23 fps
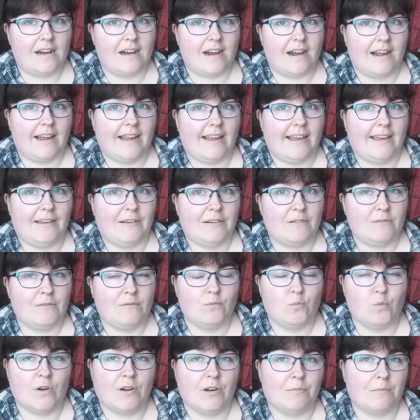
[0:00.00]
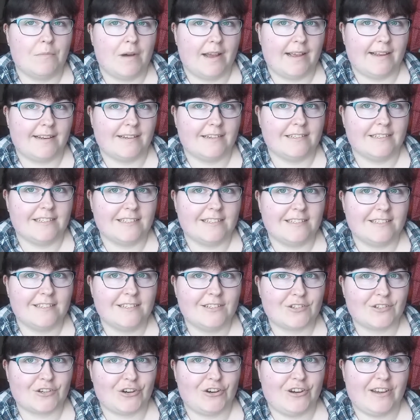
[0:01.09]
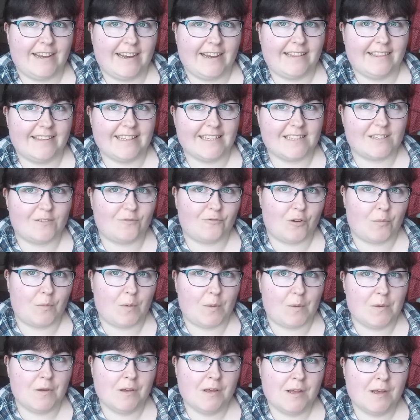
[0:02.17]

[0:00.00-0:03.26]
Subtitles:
I wouldn't mind turning this from a